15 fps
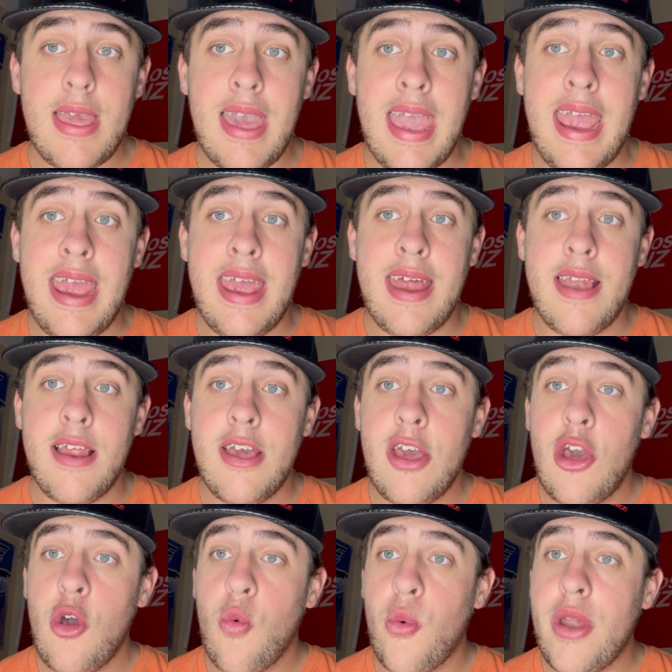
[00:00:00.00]
And
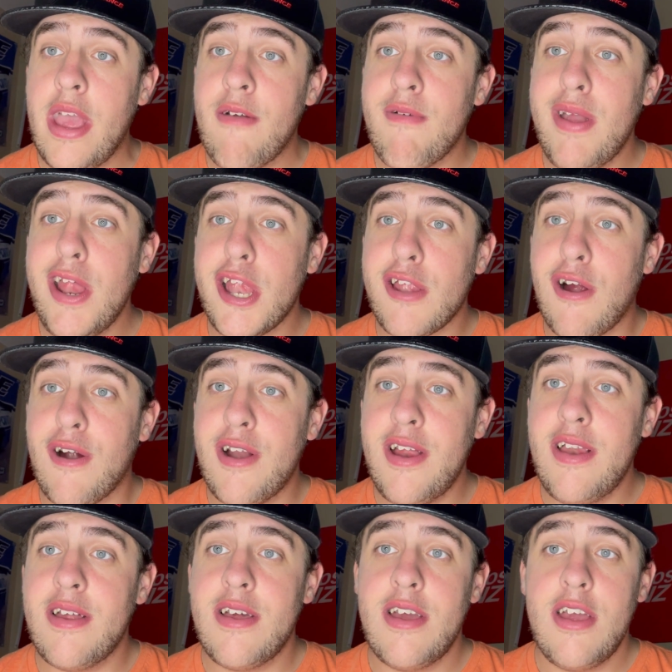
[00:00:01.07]
when they
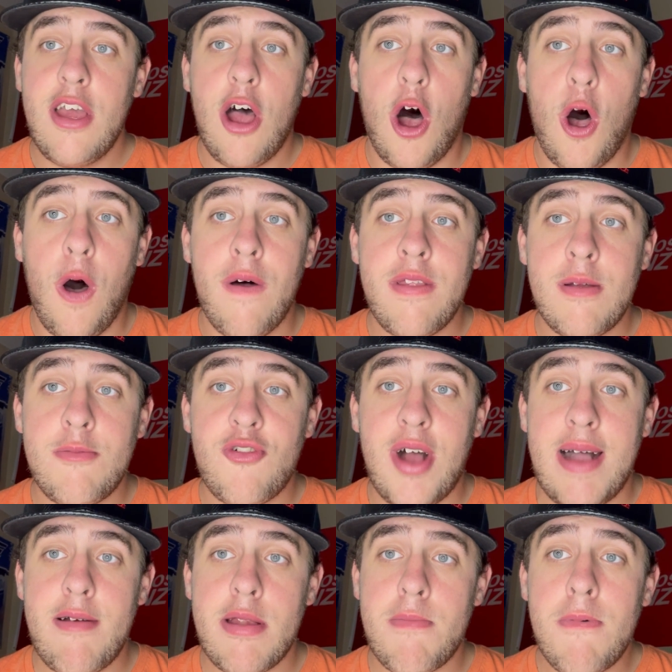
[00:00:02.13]
restarted, all of them
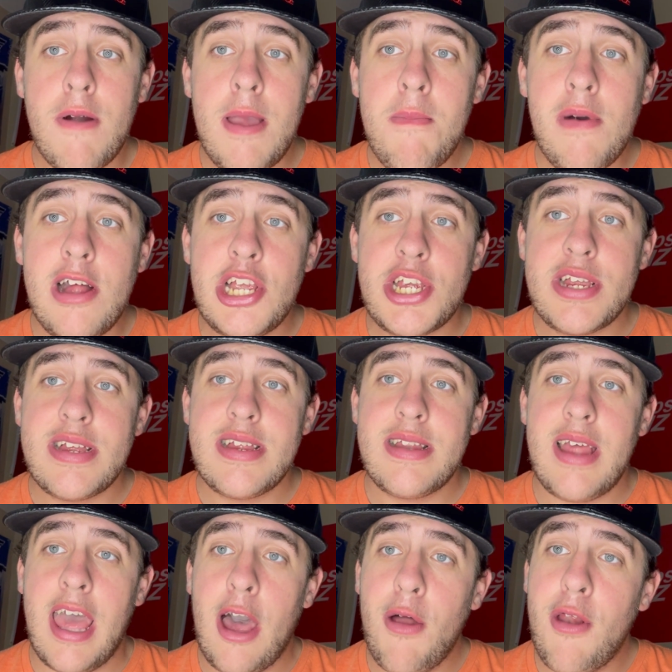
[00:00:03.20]
drivers pretty much
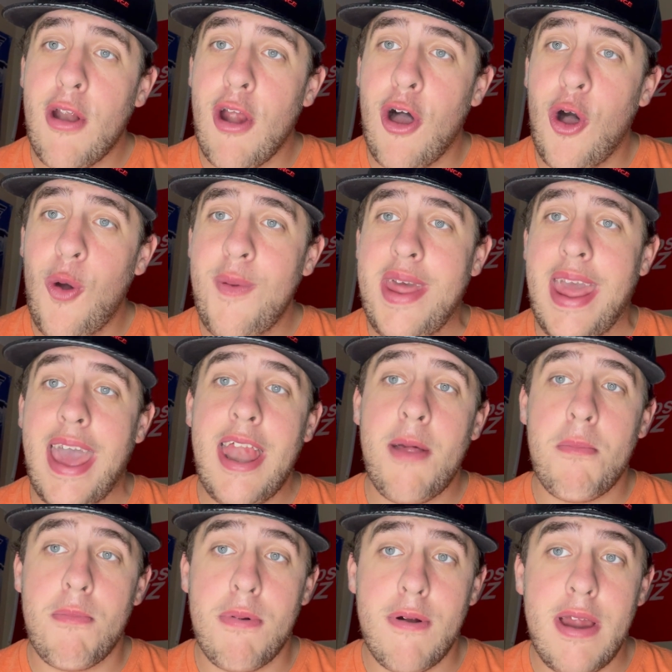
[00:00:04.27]
held their own. They had a
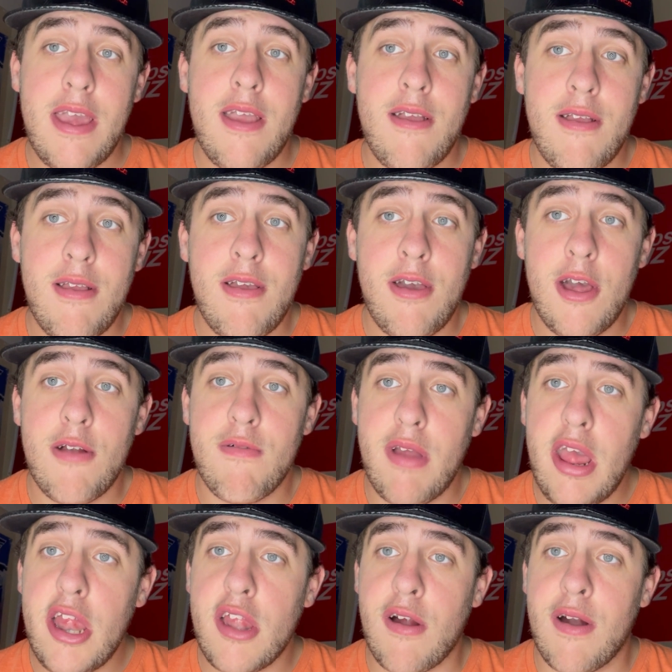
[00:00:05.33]
pretty good
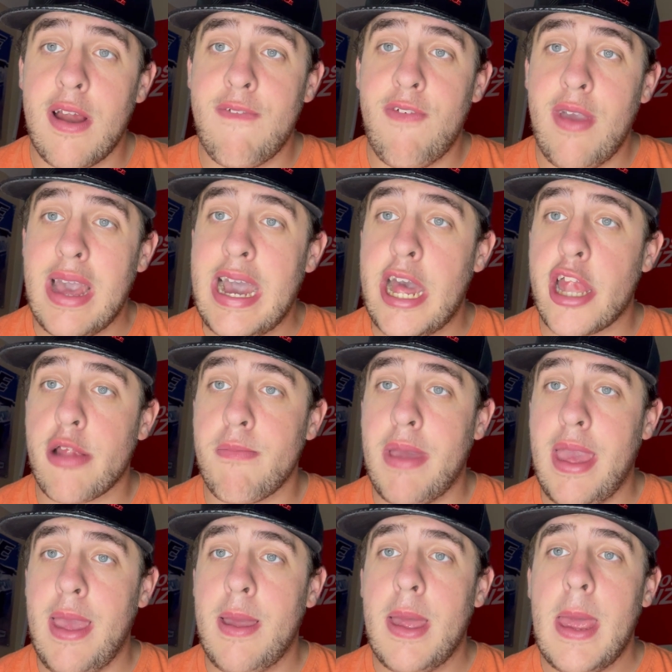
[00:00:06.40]
restart, if you ask
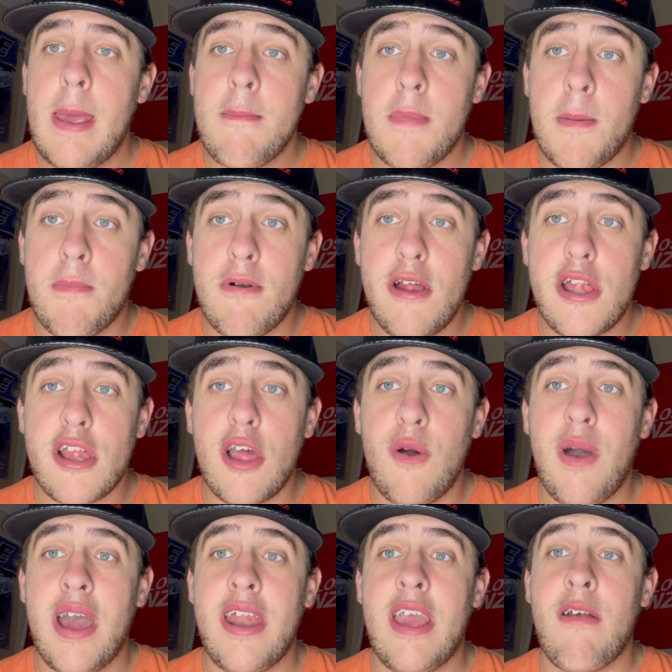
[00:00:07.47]
me. But Briscoe
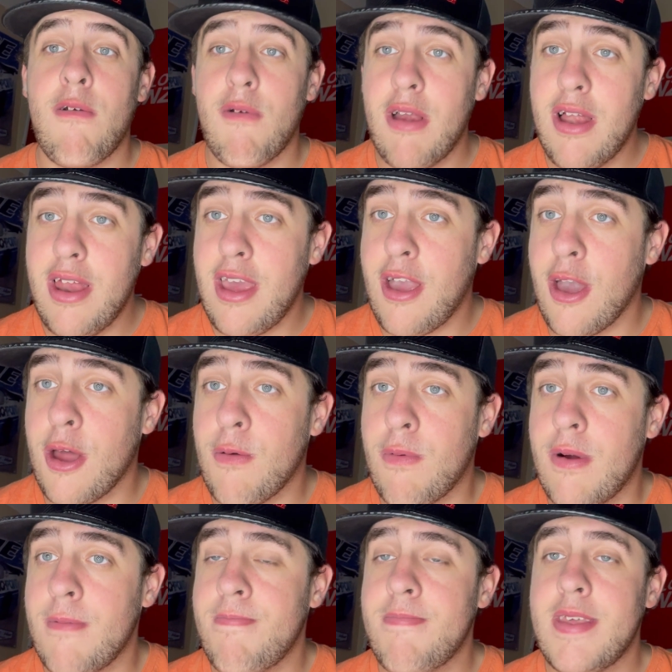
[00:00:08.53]
had a really good
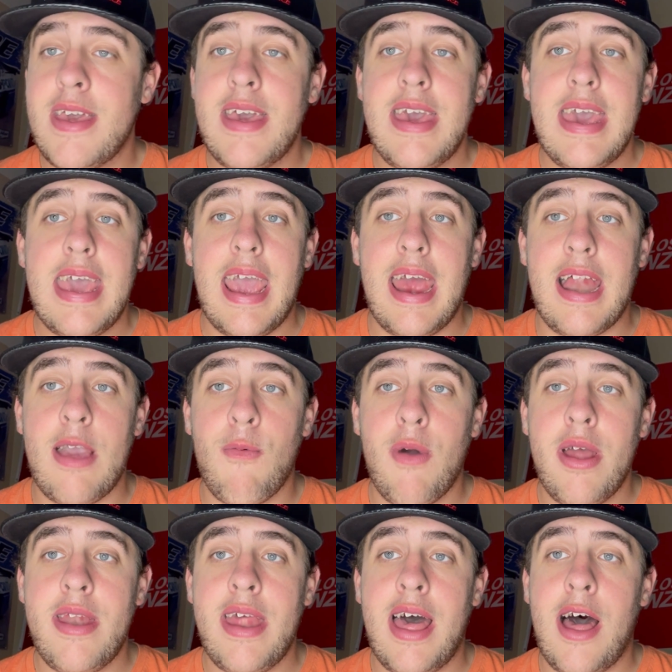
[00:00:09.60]
one. And he
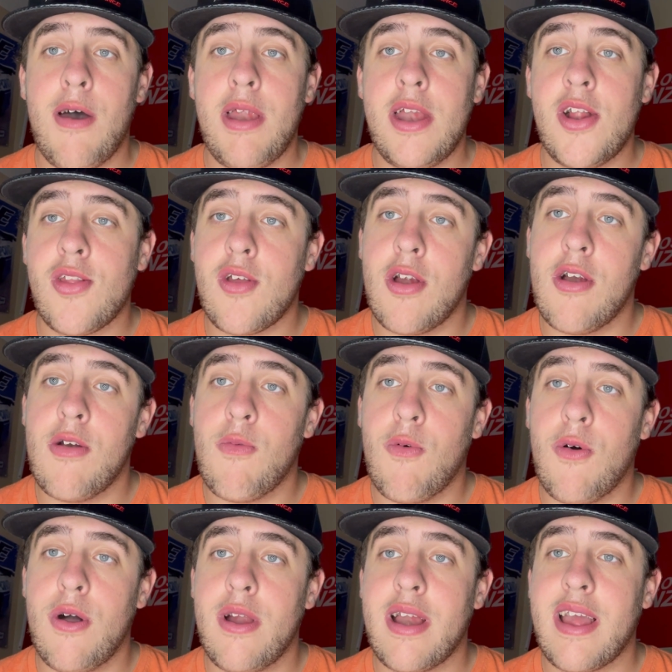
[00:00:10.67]
went down into turn
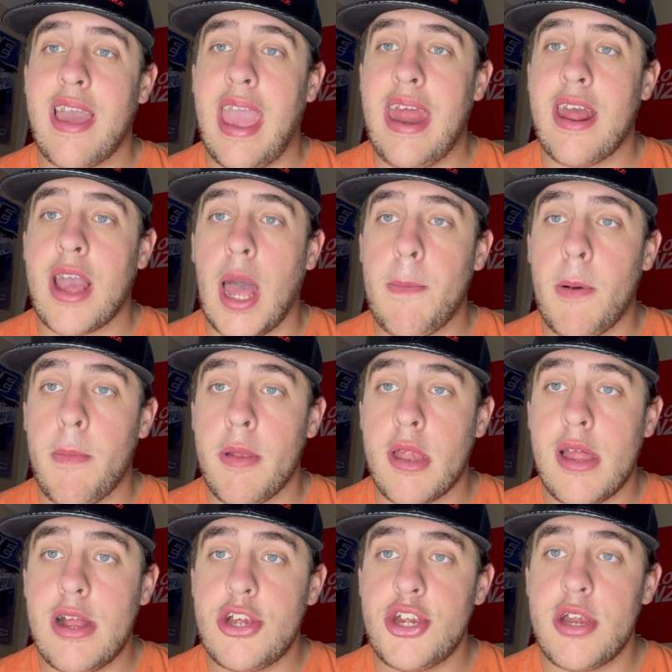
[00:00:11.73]
1, gained a couple
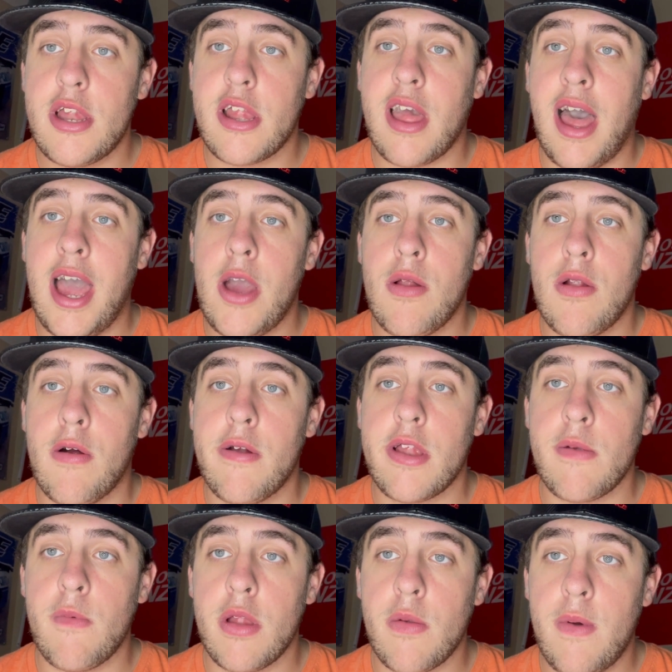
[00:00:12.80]
positions. Kyle
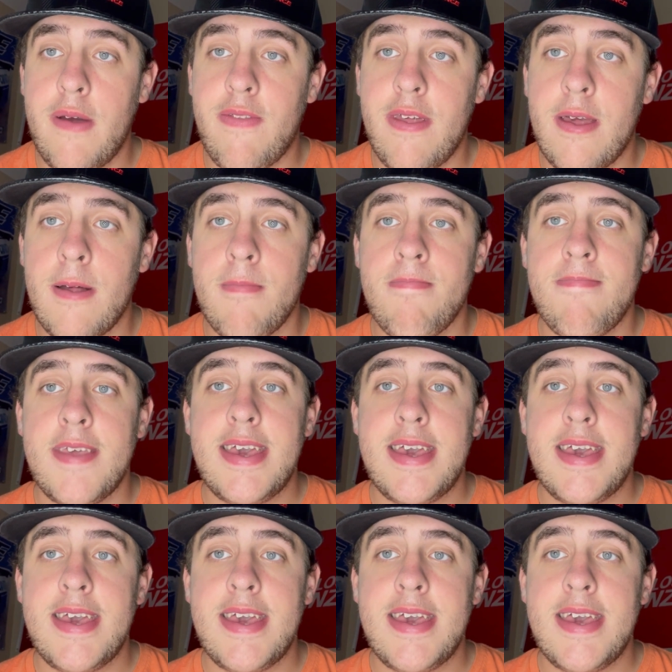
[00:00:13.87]
Larson was with him.